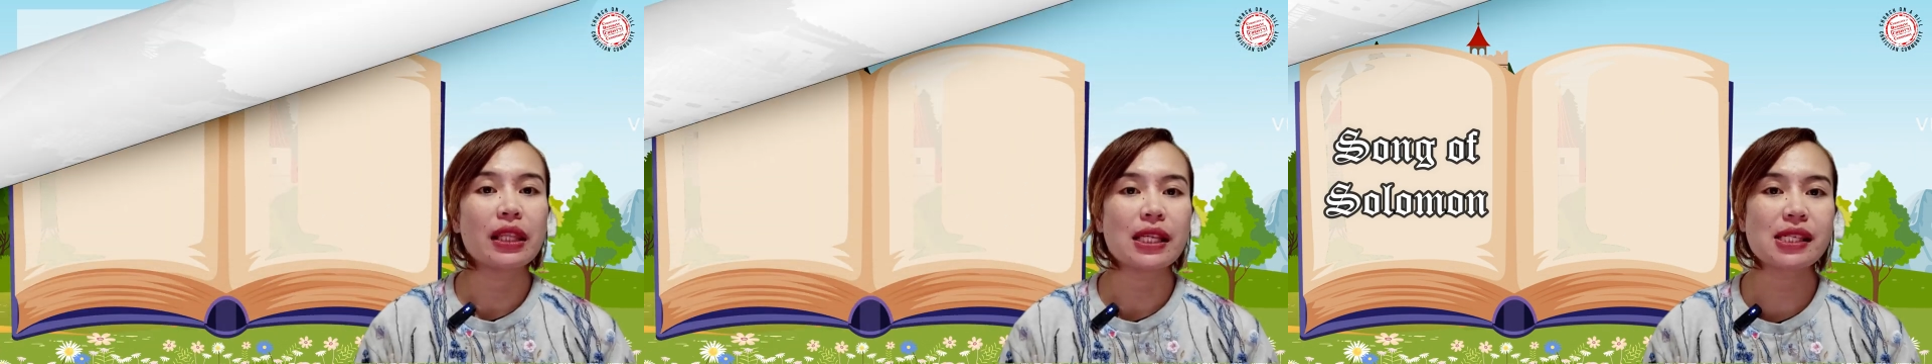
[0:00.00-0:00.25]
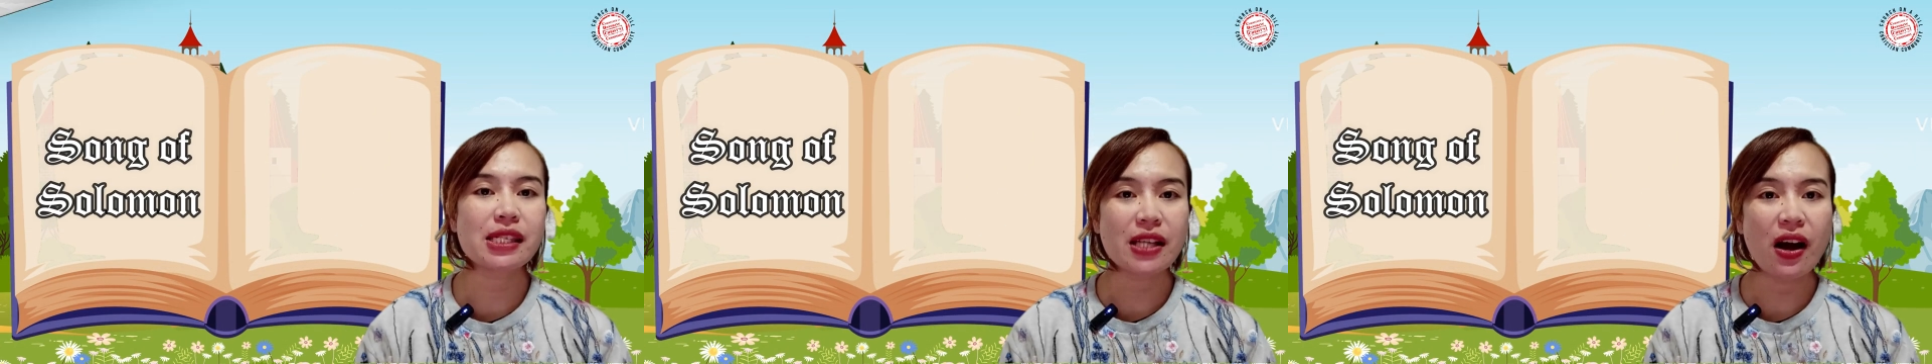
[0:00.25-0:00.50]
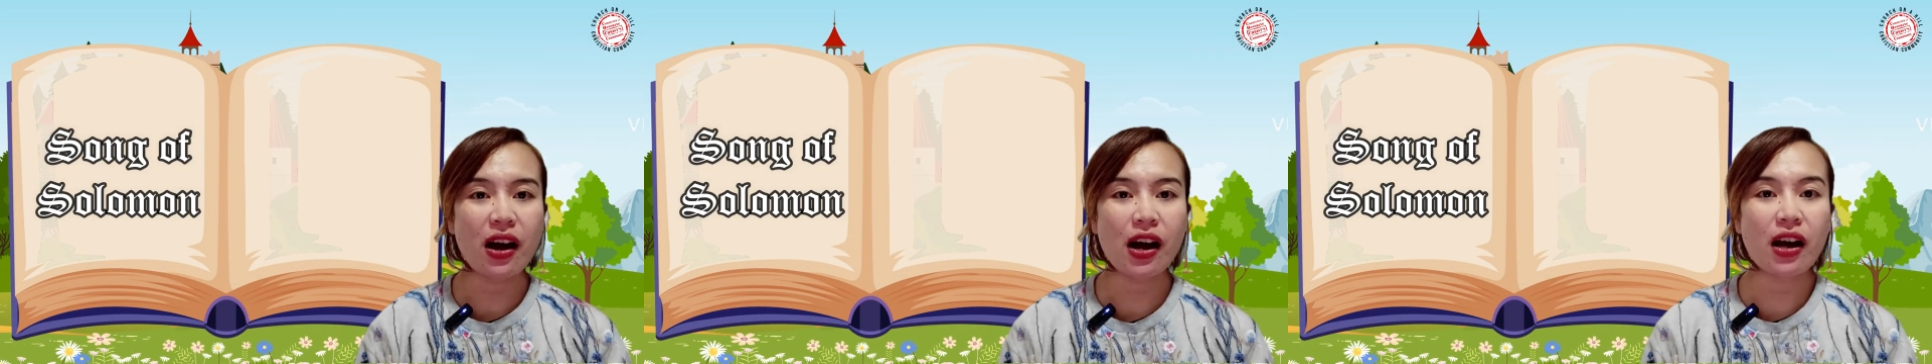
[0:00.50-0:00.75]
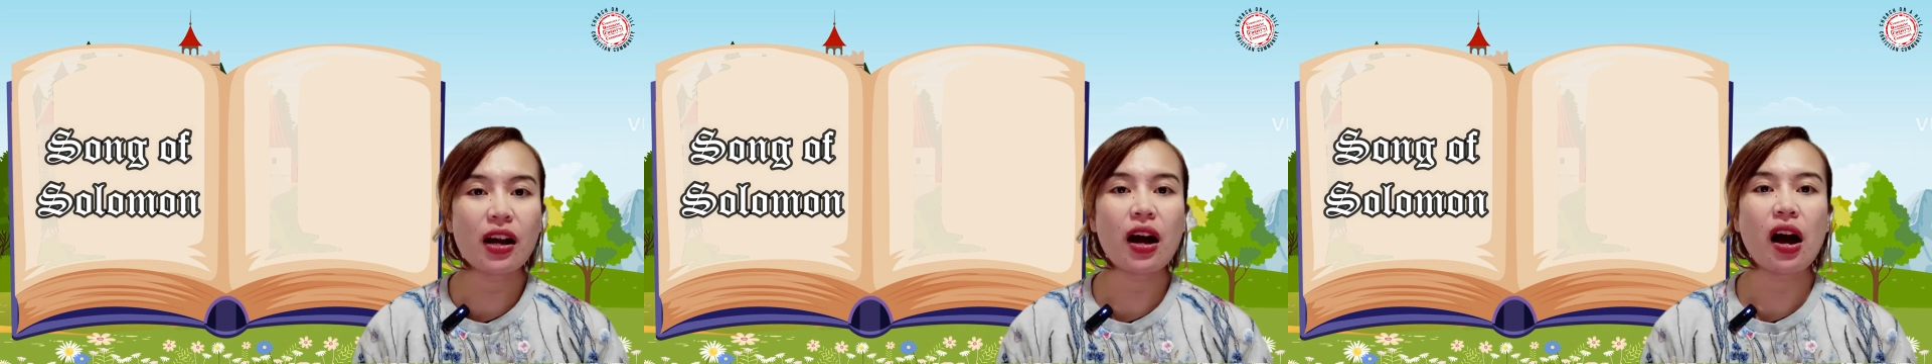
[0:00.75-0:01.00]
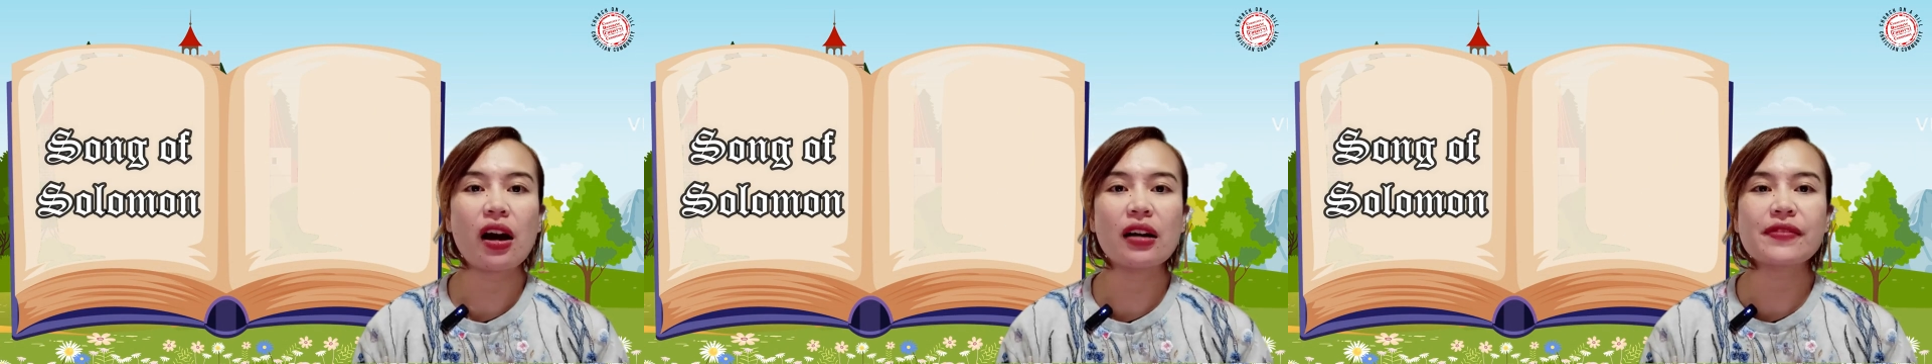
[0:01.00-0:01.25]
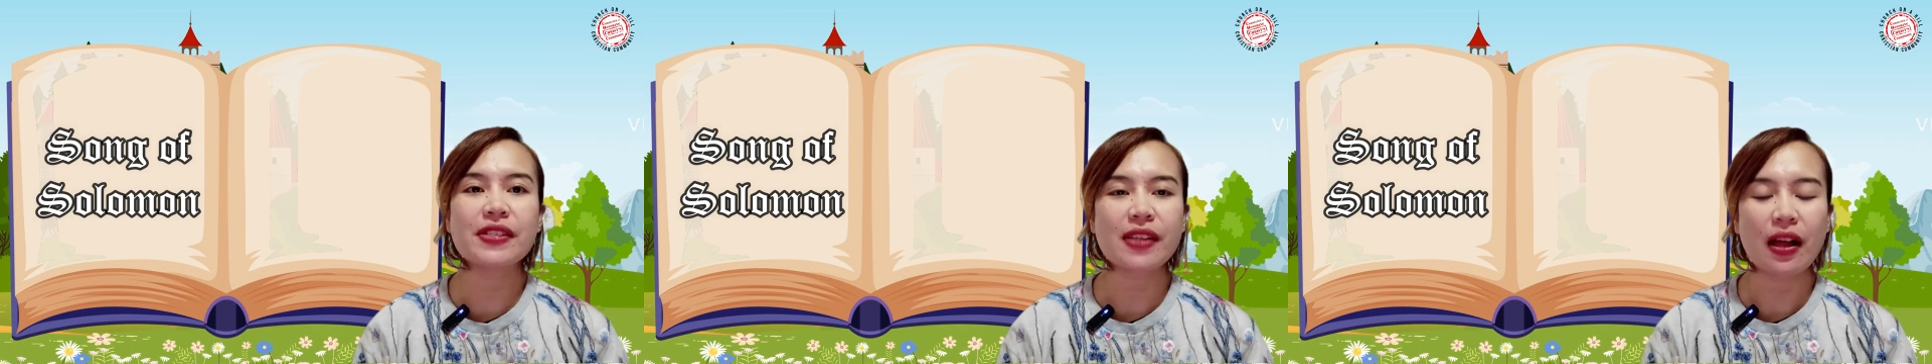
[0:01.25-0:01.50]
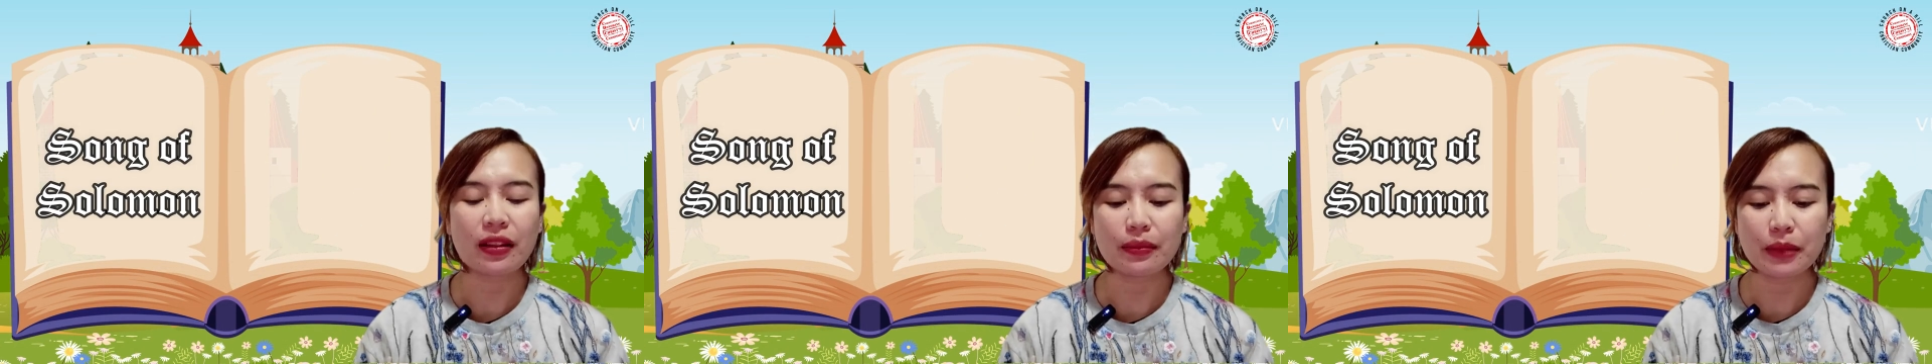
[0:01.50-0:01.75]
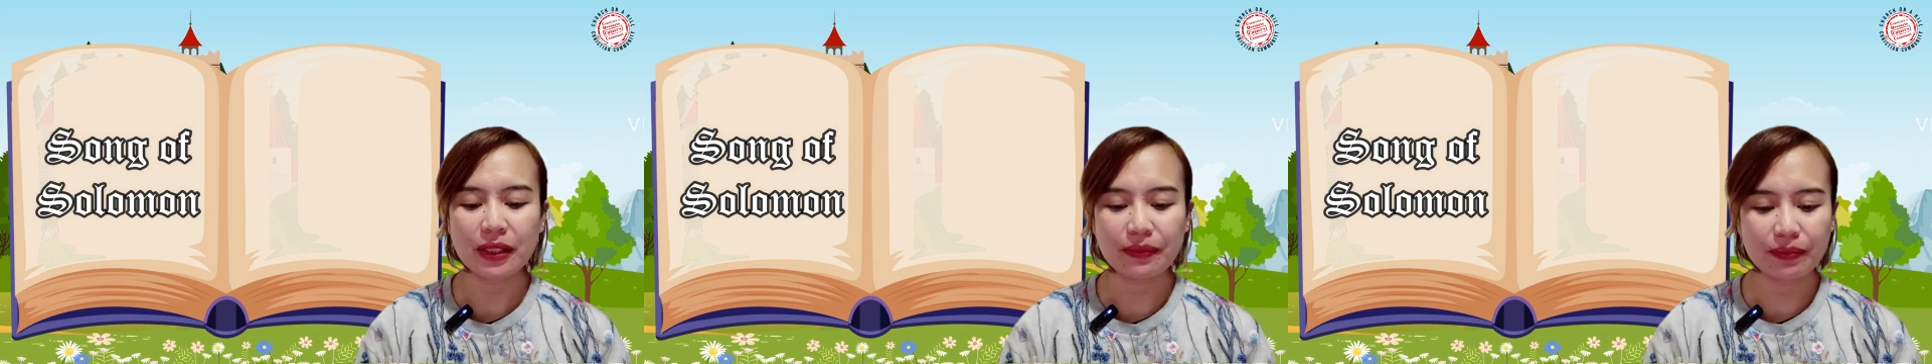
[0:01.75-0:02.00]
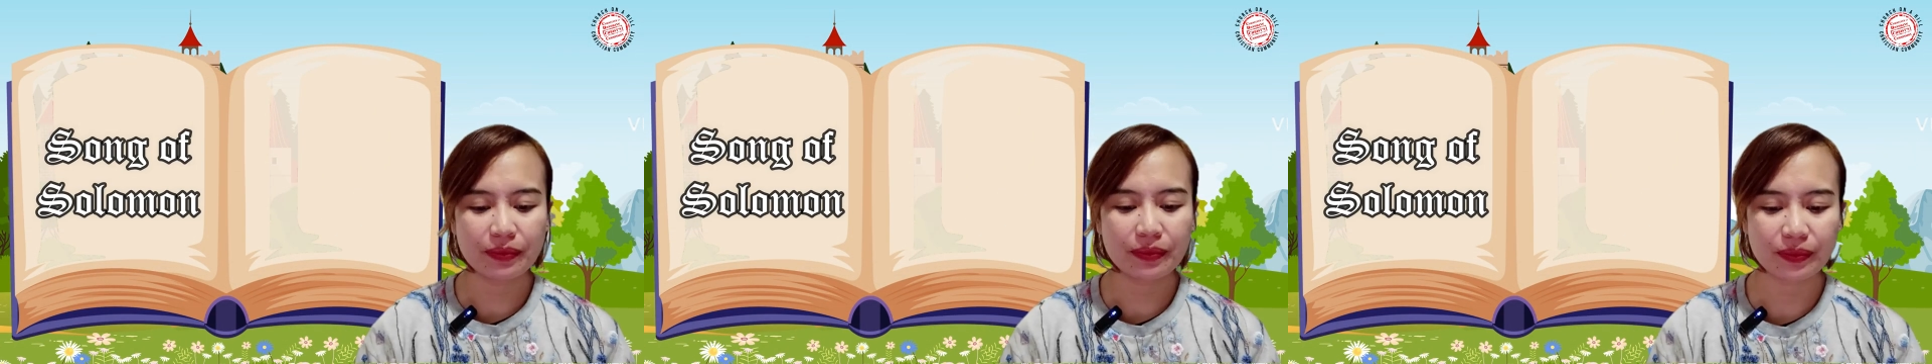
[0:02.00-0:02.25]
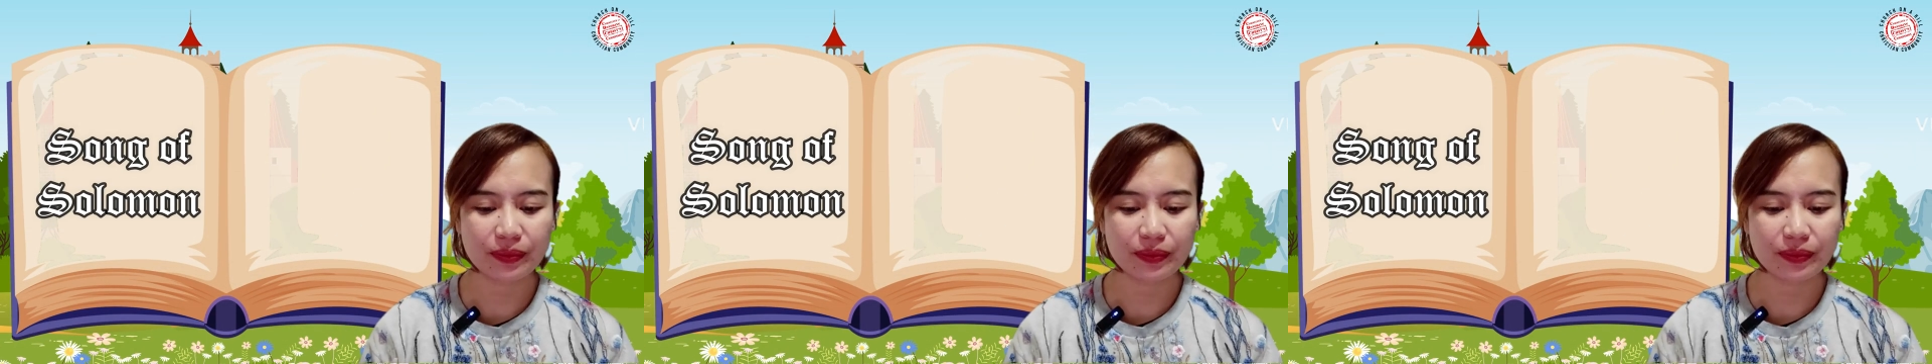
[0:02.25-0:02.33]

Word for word: the Song of Solomon,